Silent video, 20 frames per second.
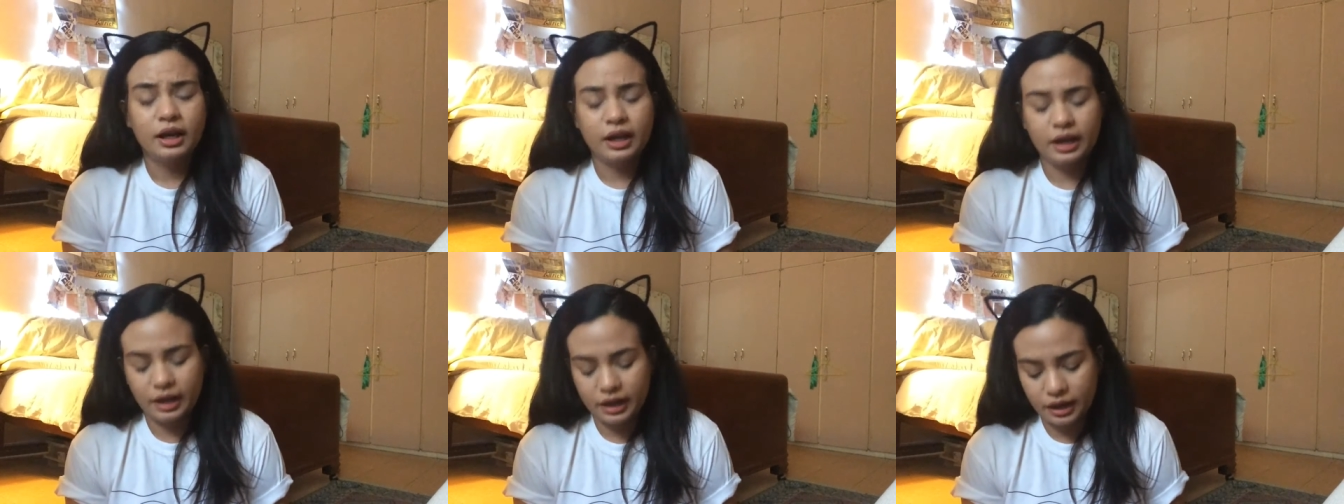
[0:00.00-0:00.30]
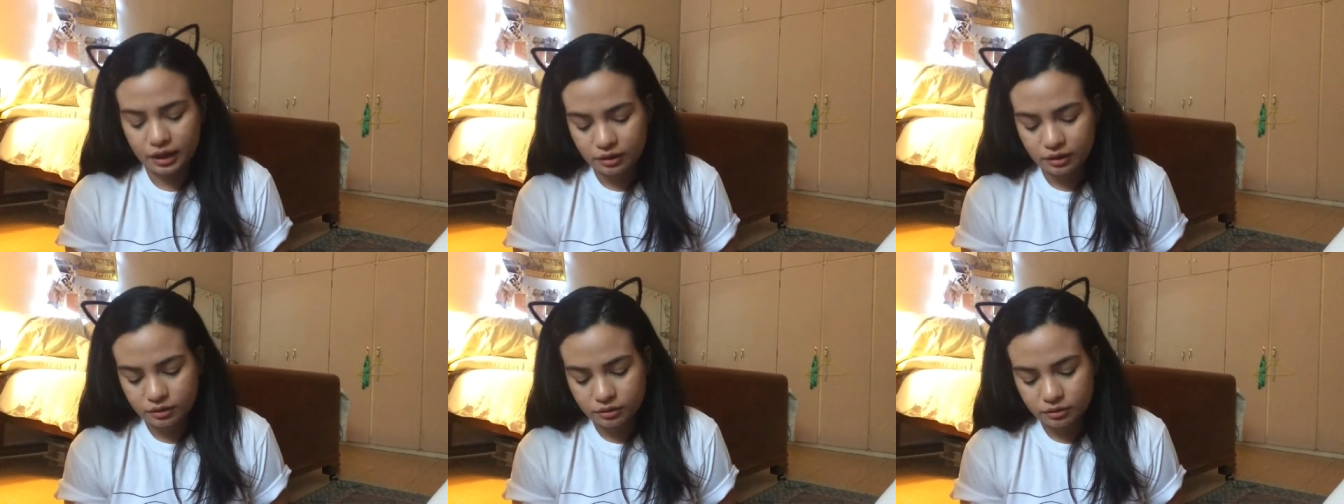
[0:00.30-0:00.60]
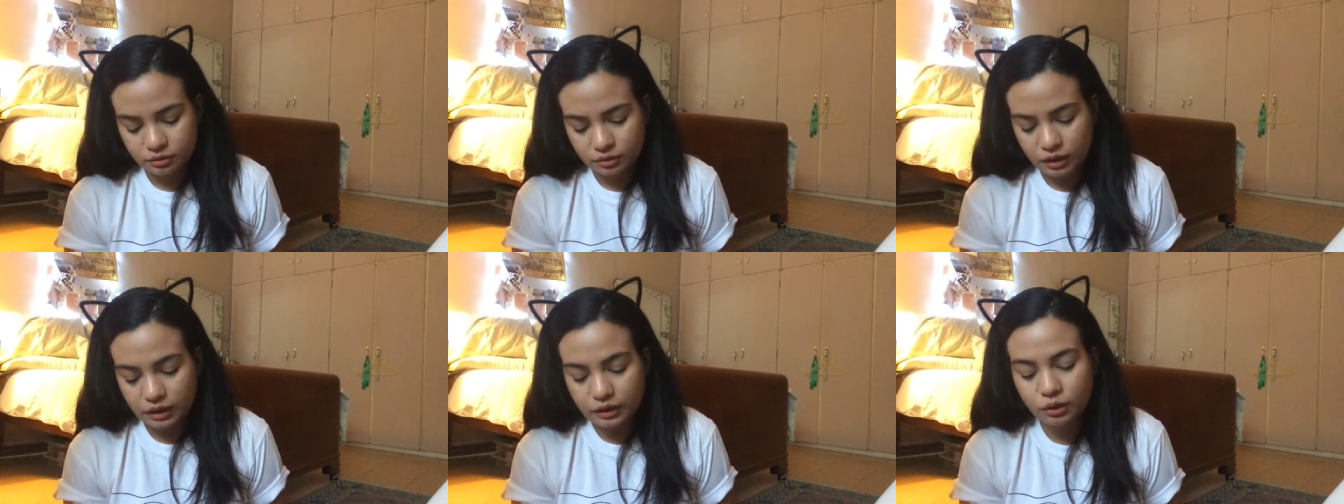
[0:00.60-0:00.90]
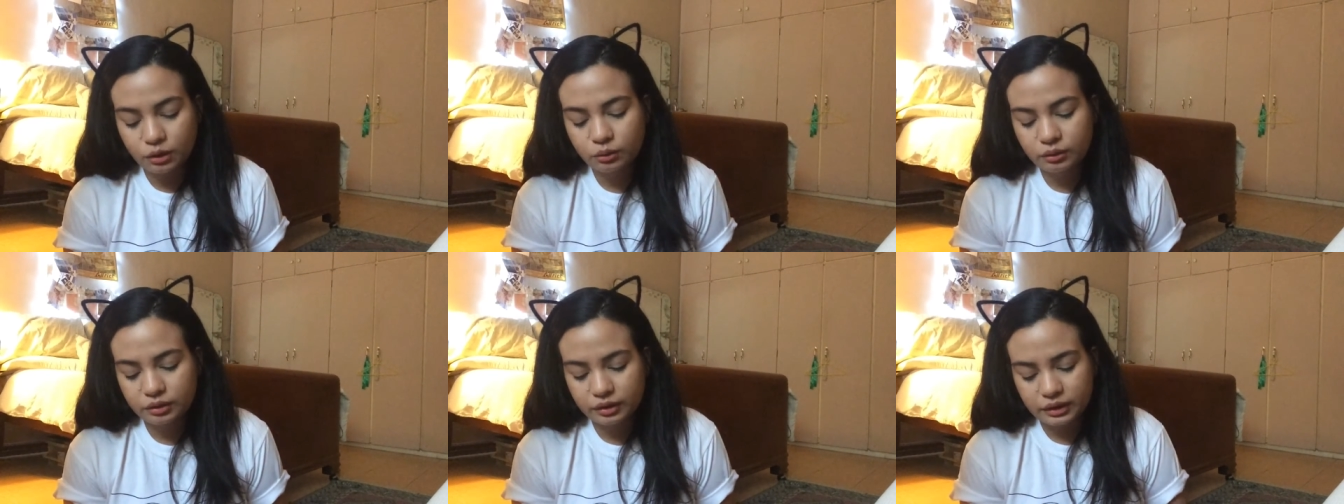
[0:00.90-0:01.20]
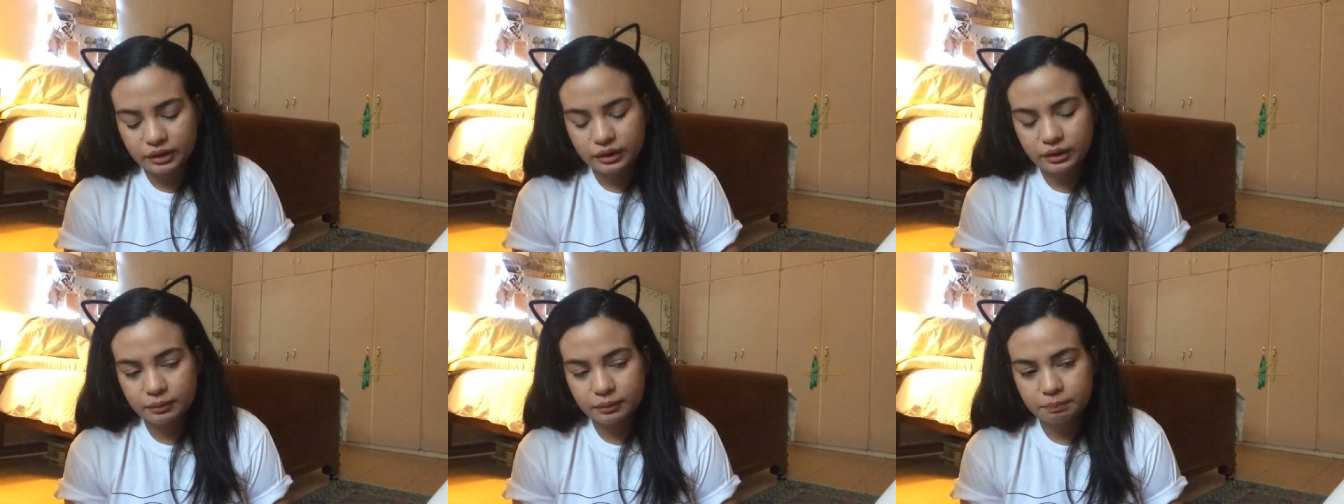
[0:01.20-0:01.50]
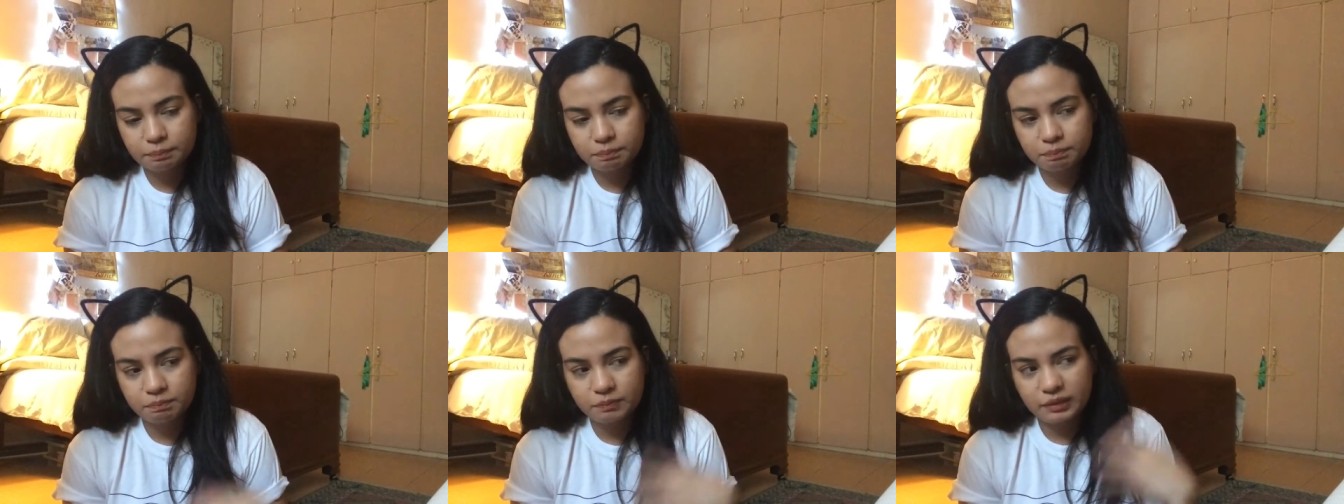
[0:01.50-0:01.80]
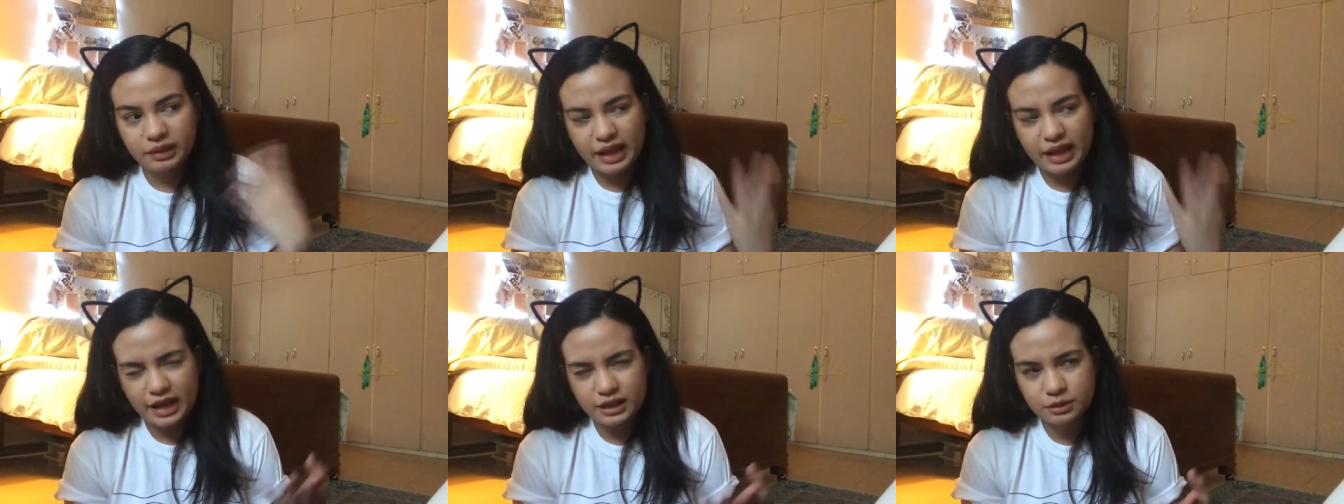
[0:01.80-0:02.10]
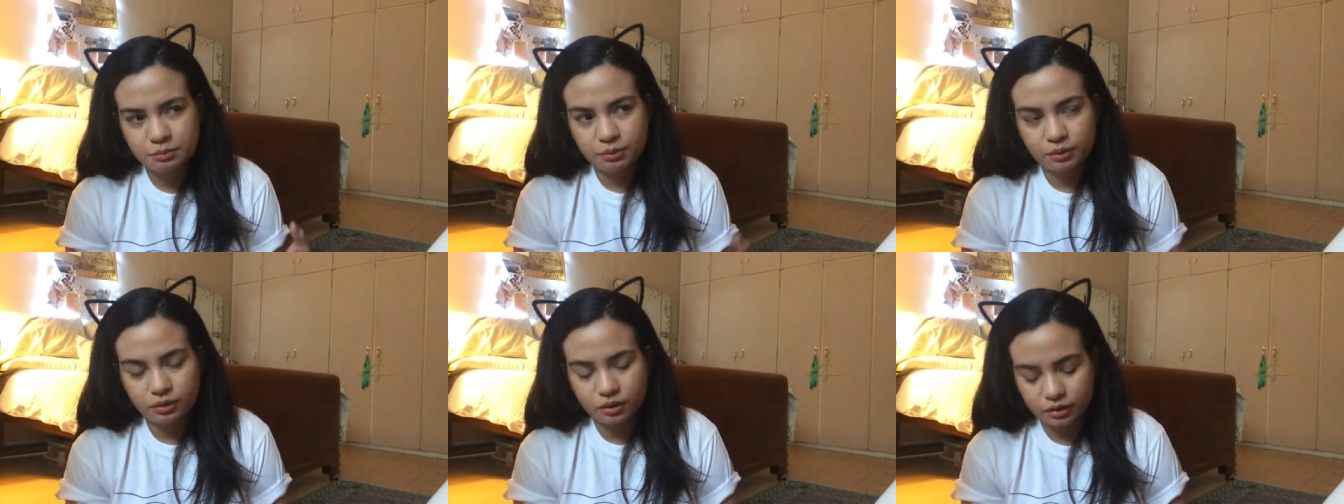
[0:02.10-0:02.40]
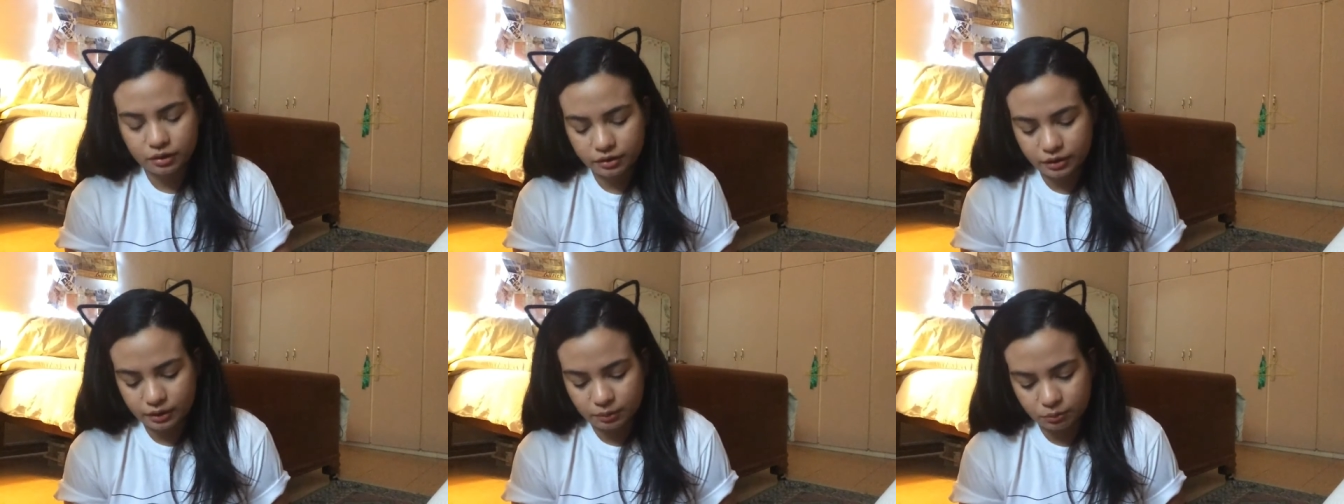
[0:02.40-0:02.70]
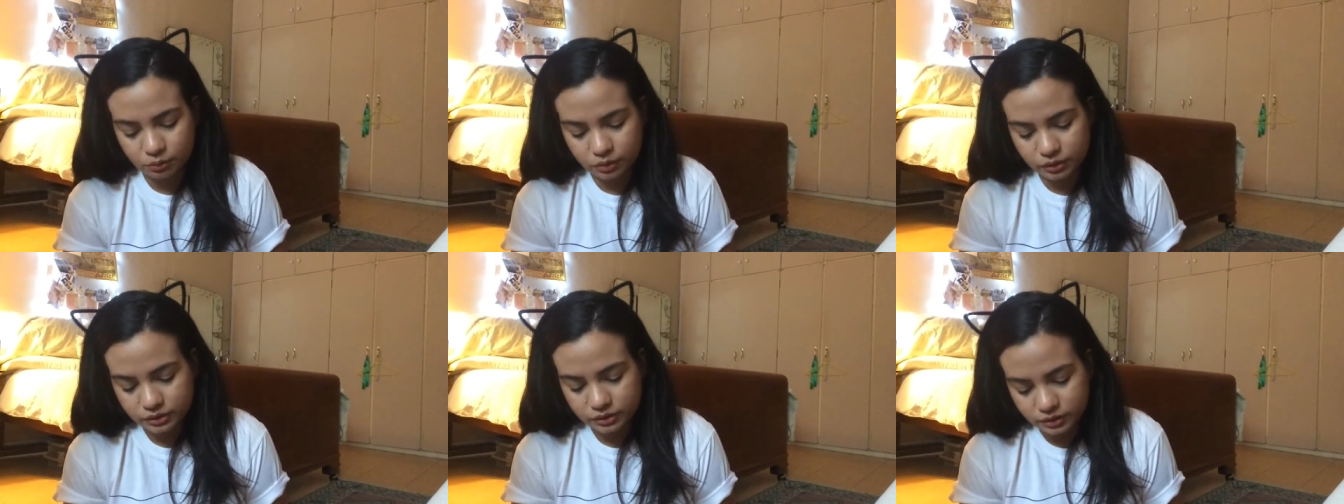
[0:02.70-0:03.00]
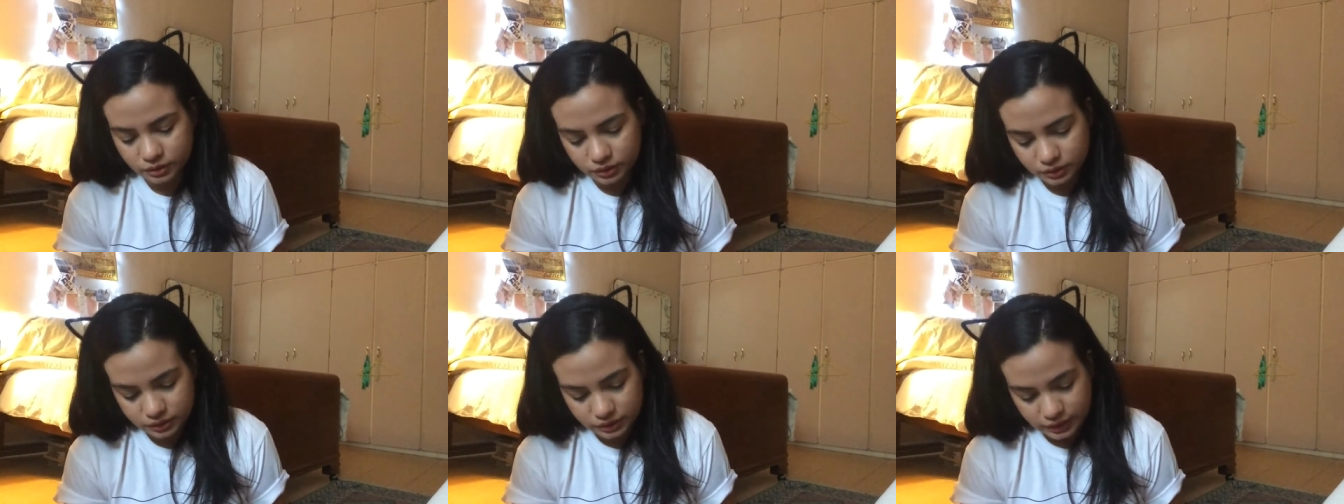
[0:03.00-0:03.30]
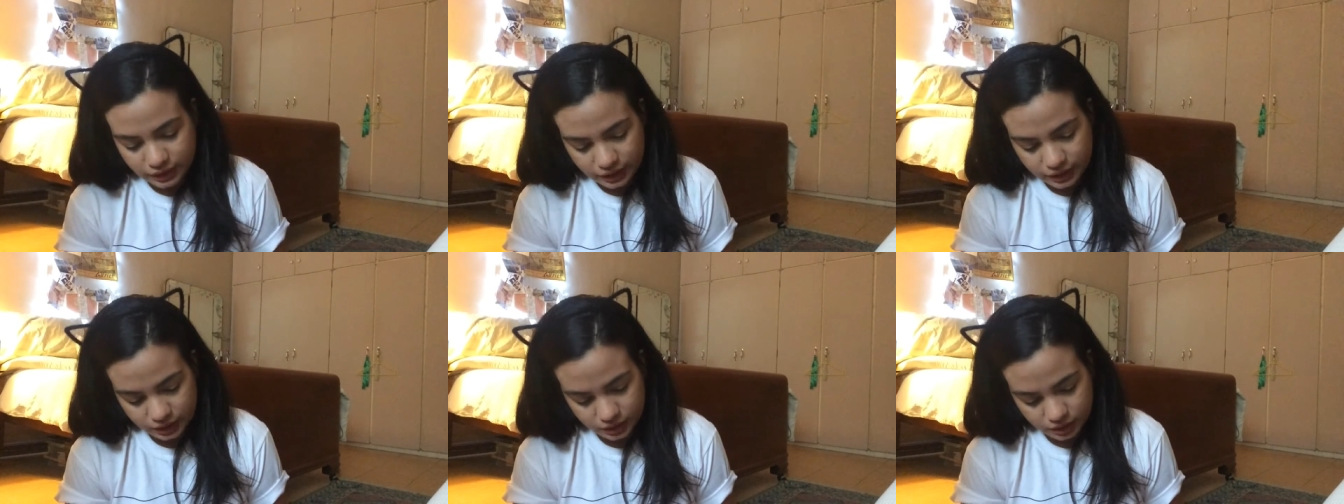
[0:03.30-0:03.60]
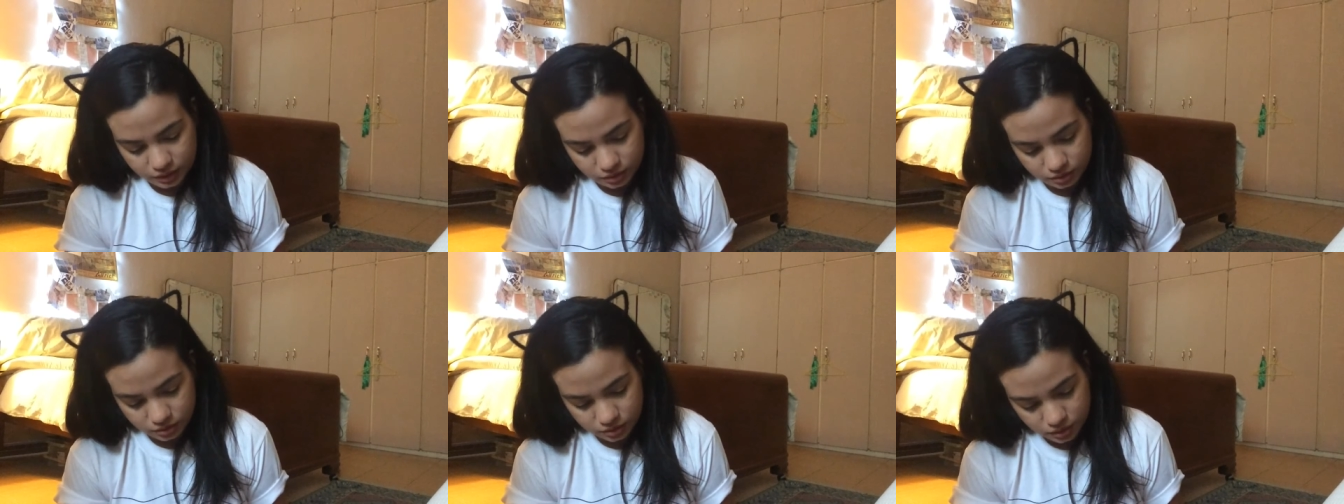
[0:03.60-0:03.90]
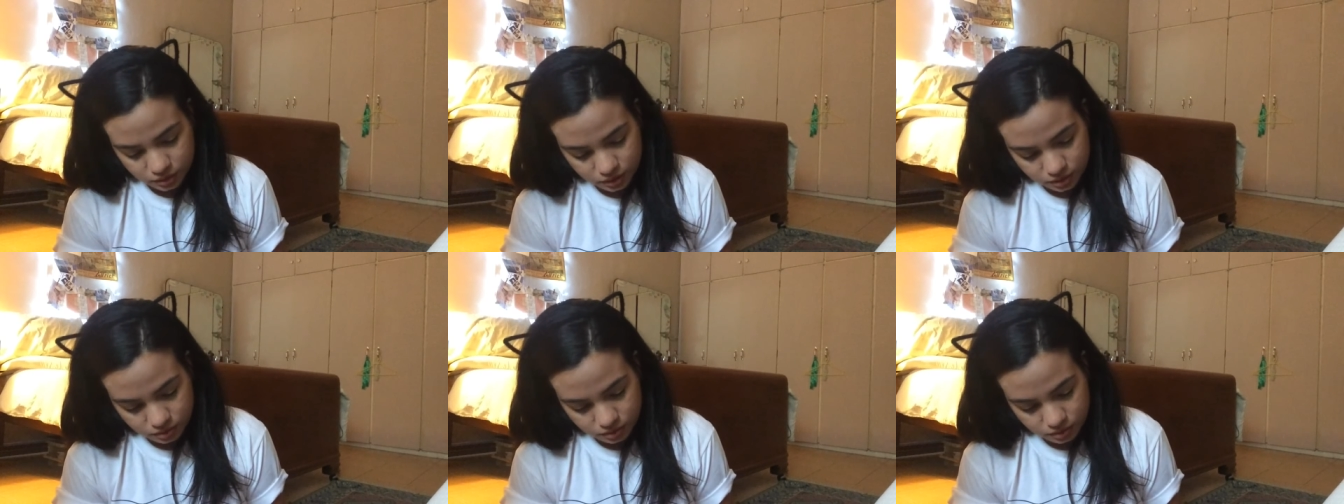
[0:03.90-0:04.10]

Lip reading: And, no, the last book called The Immortals. And